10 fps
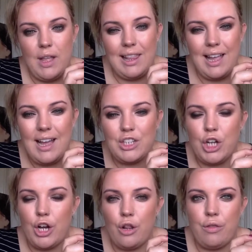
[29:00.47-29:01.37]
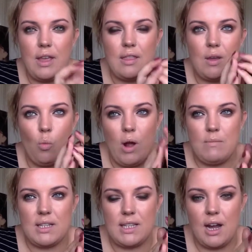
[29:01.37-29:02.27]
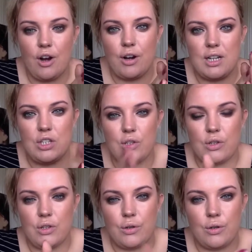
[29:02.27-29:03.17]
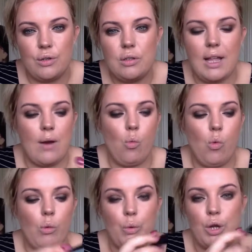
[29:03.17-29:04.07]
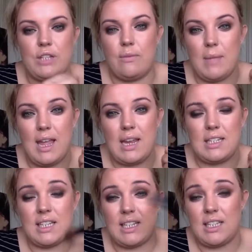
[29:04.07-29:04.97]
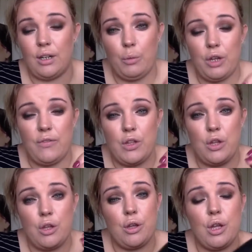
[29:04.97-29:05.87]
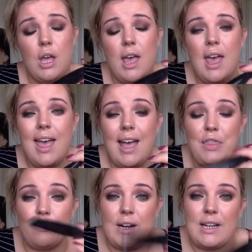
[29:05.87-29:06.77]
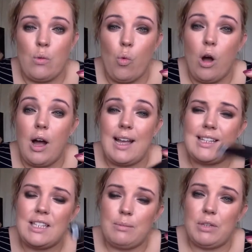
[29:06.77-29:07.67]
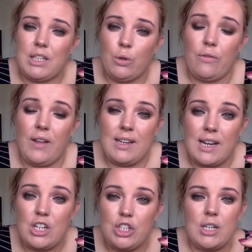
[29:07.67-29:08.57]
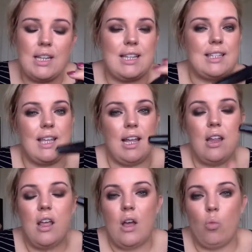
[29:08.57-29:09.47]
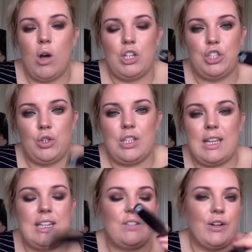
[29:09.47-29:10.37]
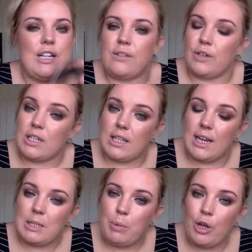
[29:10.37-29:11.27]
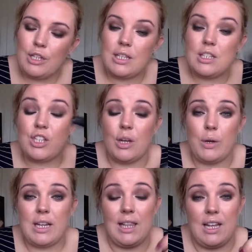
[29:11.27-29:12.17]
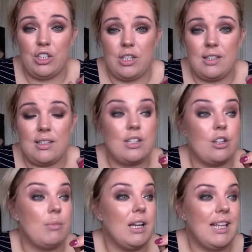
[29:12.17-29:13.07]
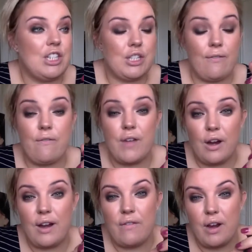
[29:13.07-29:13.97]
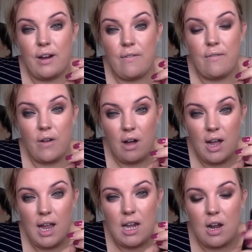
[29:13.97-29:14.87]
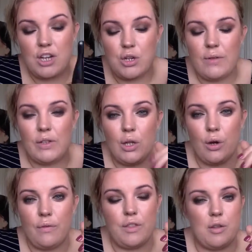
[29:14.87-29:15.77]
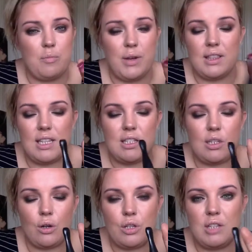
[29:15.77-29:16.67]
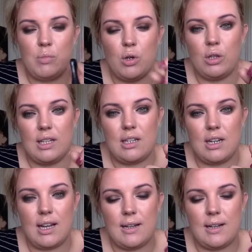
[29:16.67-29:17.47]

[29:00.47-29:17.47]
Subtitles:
their lash. I don't think that one mascara suits all, and what would work for me doesn't necessarily work for you. And the reason why it's similar to a foundation is that whilst your skin is very different to the next person, so are your lashes. So my lashes are very, very fine. I do have a lot of them, but they're so small and